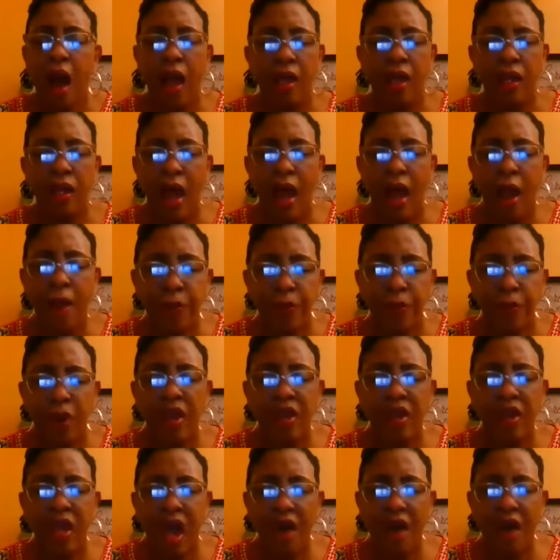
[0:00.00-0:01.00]
And I
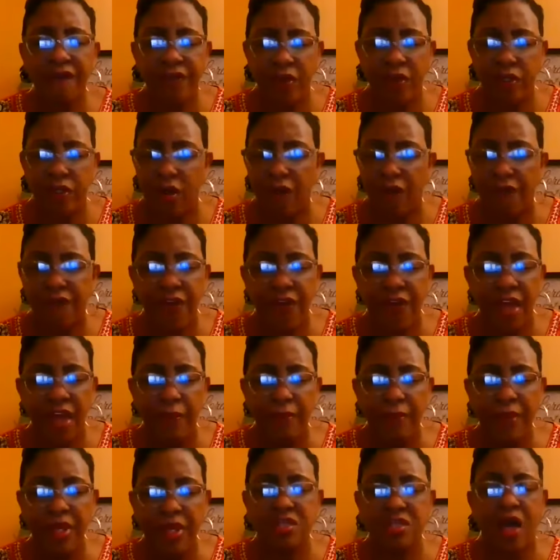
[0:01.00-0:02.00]
pray, God, for their
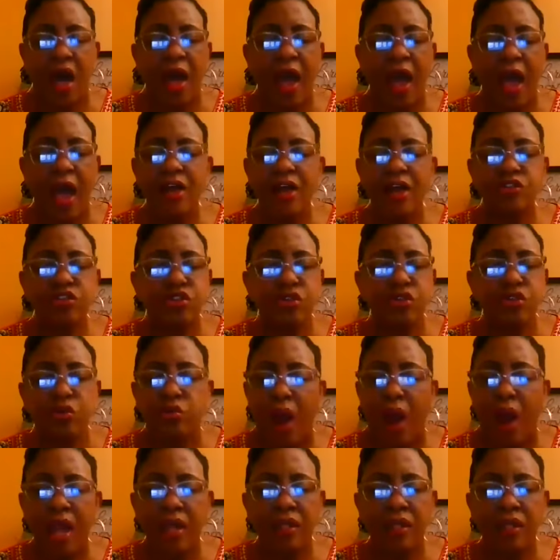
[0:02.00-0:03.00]
families. I ask you
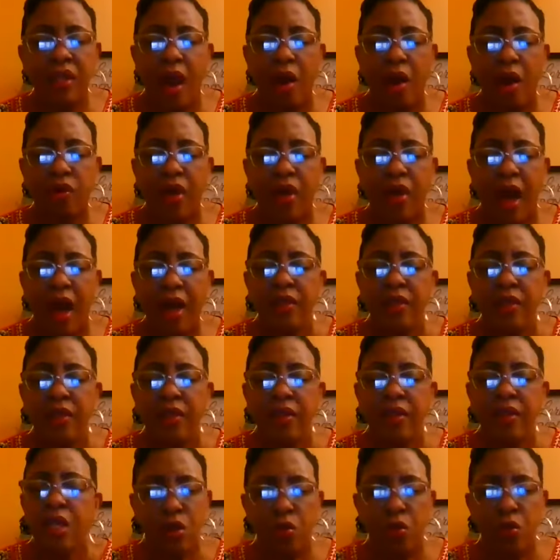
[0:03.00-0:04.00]
right now, God,
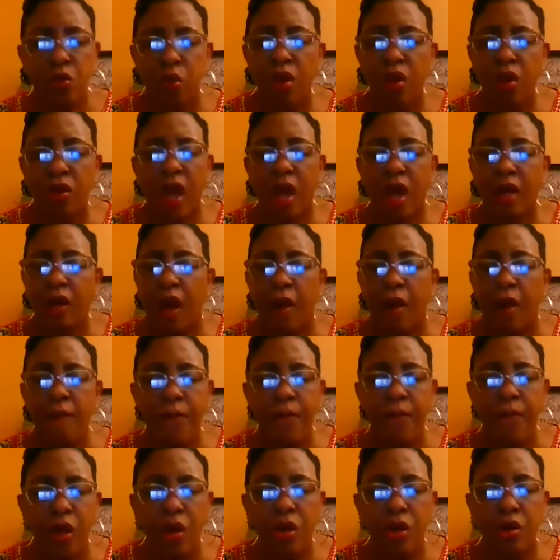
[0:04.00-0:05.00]
to work out a
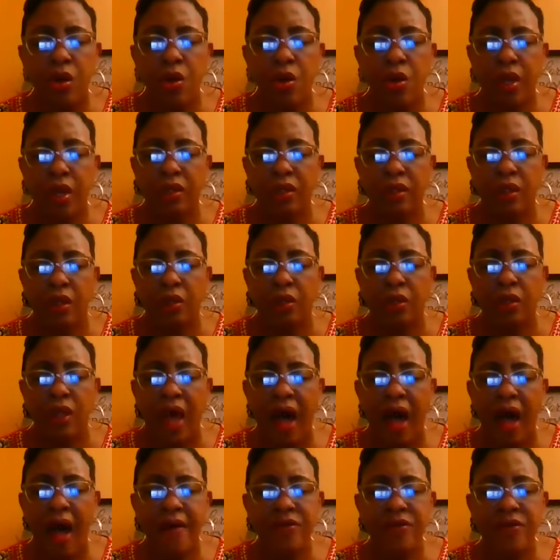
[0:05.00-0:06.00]
miracle in their
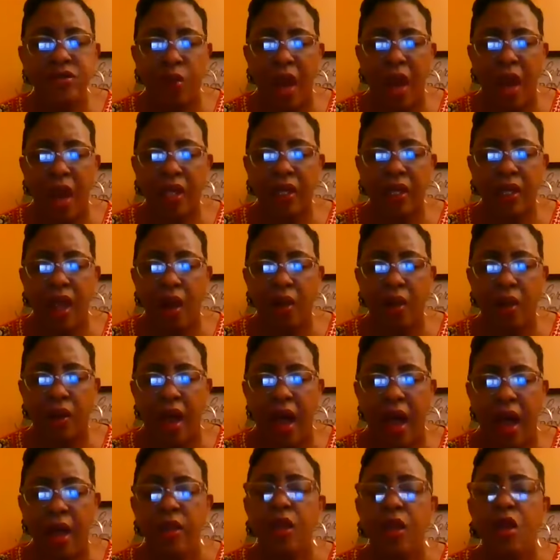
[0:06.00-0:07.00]
lives right now,
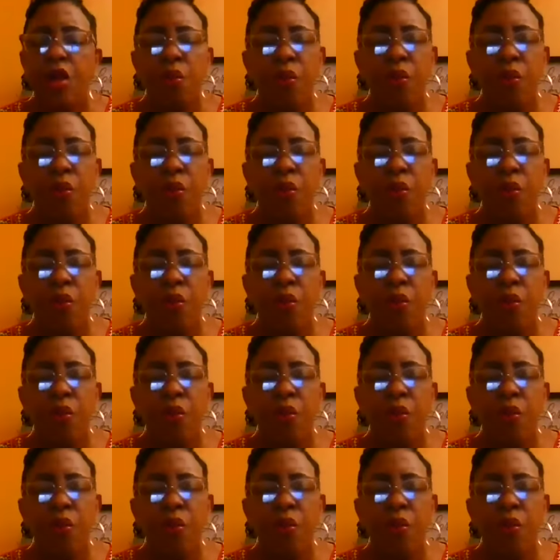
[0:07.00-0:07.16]
God.